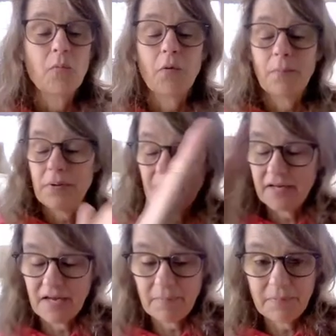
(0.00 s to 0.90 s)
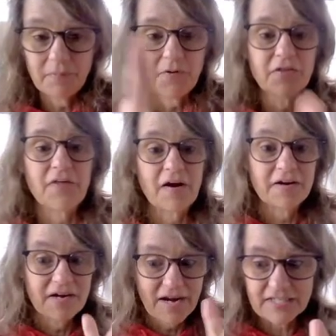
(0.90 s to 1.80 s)
We'll pick up with
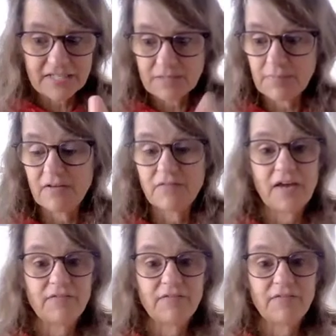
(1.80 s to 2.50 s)
our next bit of